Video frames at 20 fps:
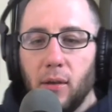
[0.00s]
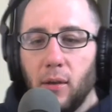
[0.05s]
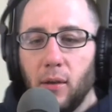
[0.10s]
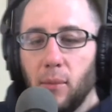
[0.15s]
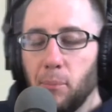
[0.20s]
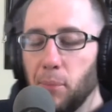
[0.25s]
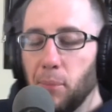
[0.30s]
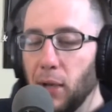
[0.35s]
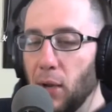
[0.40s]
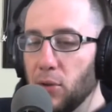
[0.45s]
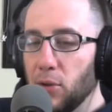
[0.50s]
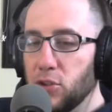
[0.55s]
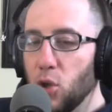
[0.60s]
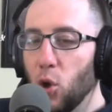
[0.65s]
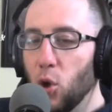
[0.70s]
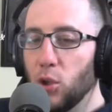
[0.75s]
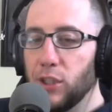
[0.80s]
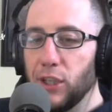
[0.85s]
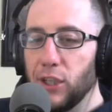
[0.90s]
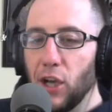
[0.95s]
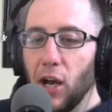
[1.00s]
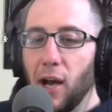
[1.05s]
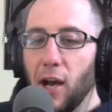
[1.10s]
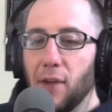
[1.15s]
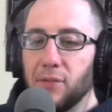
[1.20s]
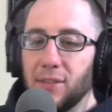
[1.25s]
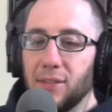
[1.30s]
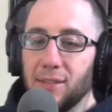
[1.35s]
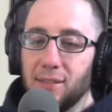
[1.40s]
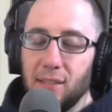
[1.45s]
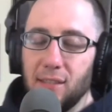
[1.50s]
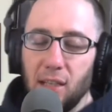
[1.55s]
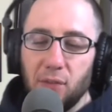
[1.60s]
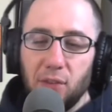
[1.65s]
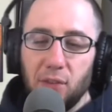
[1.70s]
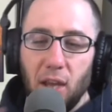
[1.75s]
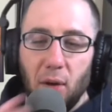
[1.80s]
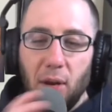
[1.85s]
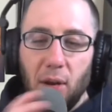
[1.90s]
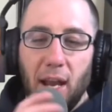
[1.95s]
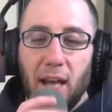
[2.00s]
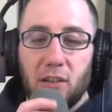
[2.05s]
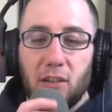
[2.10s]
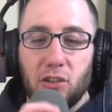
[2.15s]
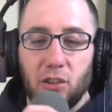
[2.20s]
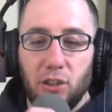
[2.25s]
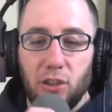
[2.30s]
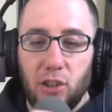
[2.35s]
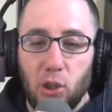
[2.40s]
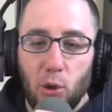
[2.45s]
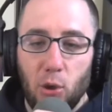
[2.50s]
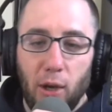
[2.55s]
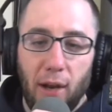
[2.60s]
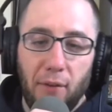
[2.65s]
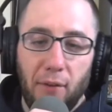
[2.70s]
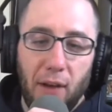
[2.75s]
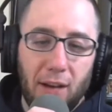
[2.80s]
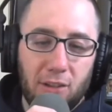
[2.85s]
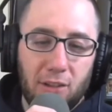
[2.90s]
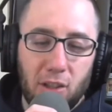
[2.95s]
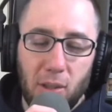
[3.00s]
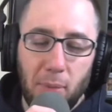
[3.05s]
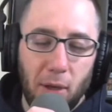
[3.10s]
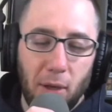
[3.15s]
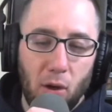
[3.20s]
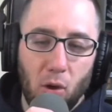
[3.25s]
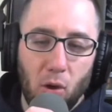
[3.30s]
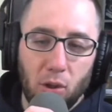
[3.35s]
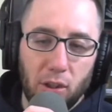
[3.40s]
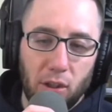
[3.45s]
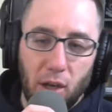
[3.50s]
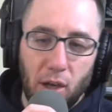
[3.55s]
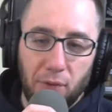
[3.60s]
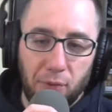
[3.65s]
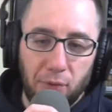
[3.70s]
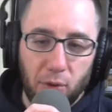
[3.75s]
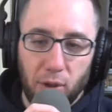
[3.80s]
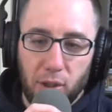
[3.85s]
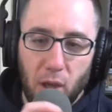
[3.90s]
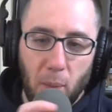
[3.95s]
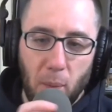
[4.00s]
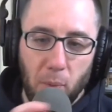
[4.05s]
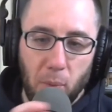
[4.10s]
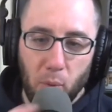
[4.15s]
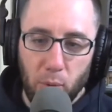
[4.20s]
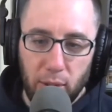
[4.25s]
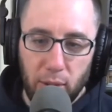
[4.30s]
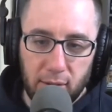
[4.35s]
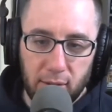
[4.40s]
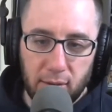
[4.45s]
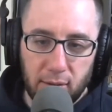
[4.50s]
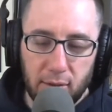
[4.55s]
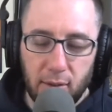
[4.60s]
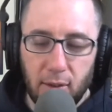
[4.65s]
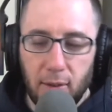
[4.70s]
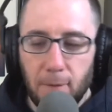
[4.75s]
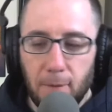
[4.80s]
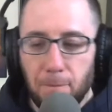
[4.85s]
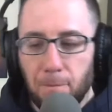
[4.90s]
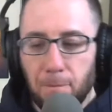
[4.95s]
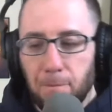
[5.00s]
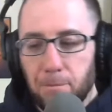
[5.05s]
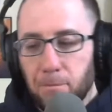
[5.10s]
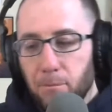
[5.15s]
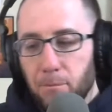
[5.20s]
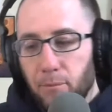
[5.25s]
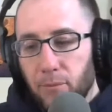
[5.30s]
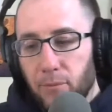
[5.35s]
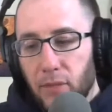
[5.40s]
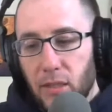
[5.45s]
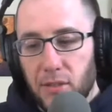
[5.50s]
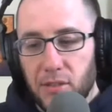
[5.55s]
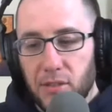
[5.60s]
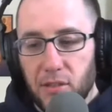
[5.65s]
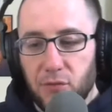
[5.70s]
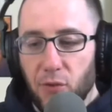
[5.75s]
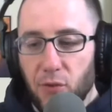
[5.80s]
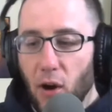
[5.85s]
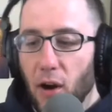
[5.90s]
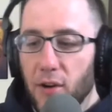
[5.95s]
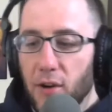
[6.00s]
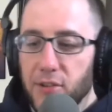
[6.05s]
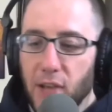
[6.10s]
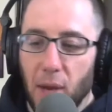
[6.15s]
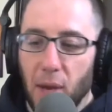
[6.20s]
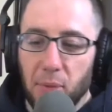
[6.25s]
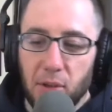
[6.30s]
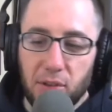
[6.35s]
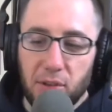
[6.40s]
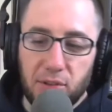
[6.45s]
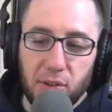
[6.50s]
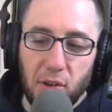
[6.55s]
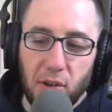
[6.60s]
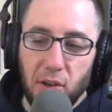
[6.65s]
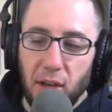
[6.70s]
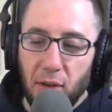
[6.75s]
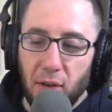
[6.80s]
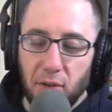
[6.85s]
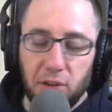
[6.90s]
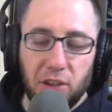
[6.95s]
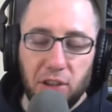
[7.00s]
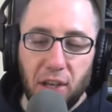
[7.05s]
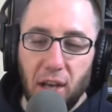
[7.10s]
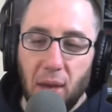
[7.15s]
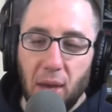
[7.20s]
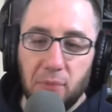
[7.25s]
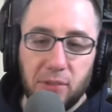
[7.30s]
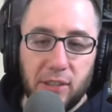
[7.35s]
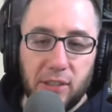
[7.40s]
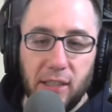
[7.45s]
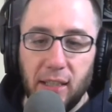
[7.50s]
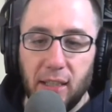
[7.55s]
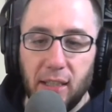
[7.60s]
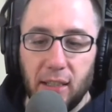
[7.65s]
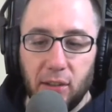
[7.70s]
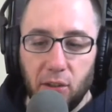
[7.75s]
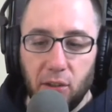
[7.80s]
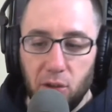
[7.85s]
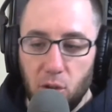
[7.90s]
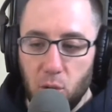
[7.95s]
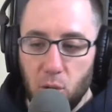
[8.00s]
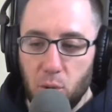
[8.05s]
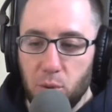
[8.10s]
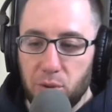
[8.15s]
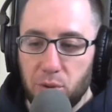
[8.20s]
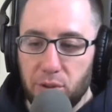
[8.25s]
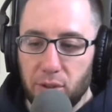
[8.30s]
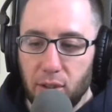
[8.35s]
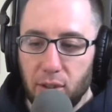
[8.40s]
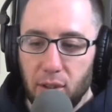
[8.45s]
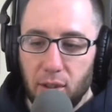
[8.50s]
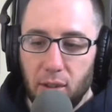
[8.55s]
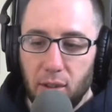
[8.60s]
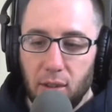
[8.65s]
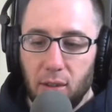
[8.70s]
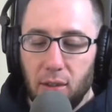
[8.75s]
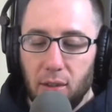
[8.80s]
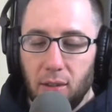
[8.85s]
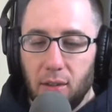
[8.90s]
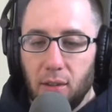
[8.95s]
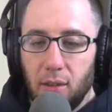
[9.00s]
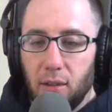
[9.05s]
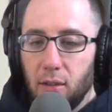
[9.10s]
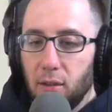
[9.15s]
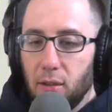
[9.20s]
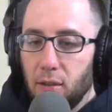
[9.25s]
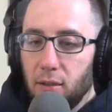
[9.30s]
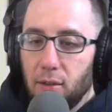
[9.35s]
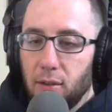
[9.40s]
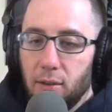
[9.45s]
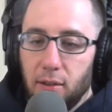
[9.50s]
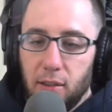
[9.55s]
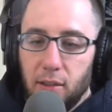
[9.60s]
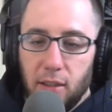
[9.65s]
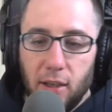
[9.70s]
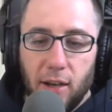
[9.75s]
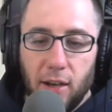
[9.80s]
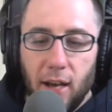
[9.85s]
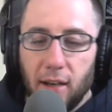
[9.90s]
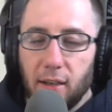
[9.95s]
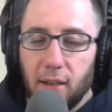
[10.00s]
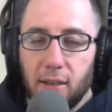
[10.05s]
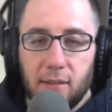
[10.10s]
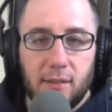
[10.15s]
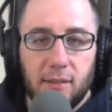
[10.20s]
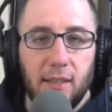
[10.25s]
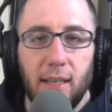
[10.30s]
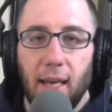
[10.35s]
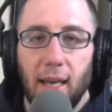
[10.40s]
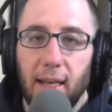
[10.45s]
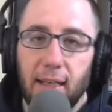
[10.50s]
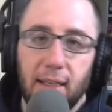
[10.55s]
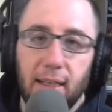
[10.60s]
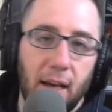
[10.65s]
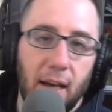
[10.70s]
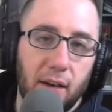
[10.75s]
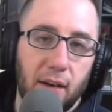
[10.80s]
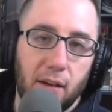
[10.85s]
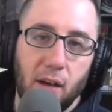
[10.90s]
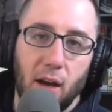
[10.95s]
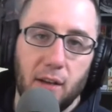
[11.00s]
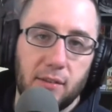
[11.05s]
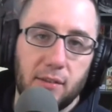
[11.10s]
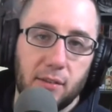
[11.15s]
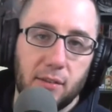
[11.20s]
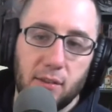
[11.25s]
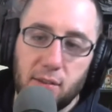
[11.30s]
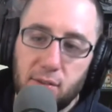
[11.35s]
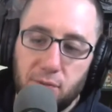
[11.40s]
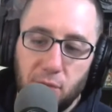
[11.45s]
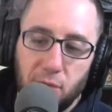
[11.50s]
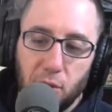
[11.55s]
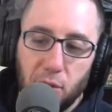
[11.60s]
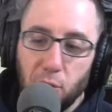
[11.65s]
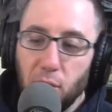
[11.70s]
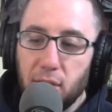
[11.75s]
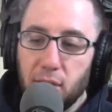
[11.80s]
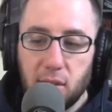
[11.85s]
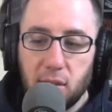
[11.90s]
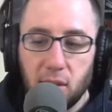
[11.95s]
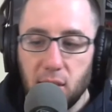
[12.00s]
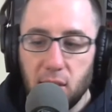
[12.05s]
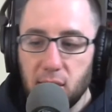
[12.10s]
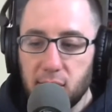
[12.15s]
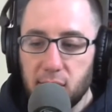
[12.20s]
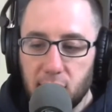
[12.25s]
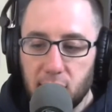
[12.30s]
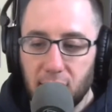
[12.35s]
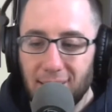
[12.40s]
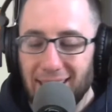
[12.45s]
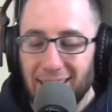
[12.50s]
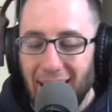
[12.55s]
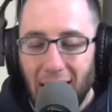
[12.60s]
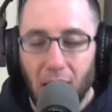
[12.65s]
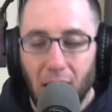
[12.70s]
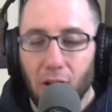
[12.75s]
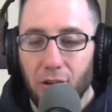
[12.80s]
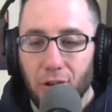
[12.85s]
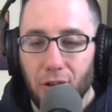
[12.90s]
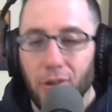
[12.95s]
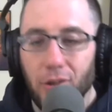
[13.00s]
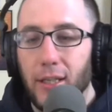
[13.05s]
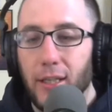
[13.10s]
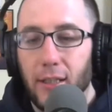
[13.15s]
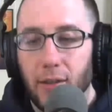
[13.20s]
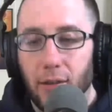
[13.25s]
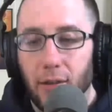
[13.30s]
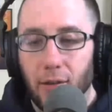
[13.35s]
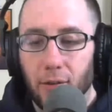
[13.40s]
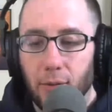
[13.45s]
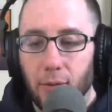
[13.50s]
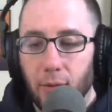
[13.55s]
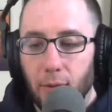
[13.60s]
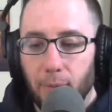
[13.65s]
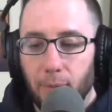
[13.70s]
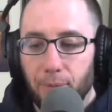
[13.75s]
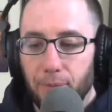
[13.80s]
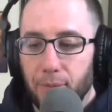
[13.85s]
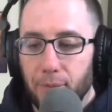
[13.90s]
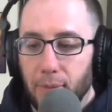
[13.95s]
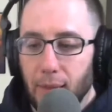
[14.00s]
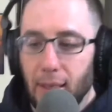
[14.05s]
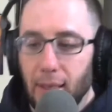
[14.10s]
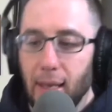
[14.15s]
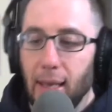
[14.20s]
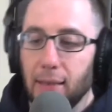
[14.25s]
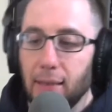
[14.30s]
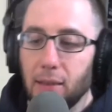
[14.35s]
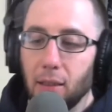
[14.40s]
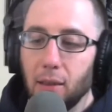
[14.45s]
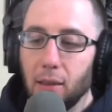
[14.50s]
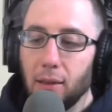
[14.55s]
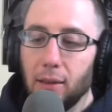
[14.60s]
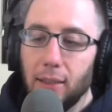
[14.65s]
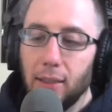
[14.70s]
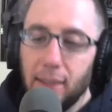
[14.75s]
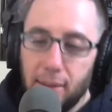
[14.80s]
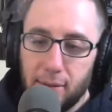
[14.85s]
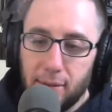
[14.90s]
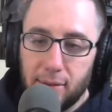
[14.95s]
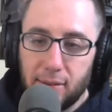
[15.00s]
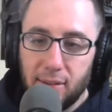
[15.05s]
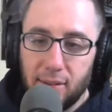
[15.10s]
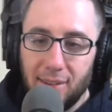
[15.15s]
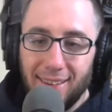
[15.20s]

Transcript: But I was holding off to see if they would actually do it. I've actually been holding off for a couple weeks. Because as far as I'm concerned, everything I'm seeing in the news, you're not going to see any kind of concerts for the rest of this calendar year. At the least,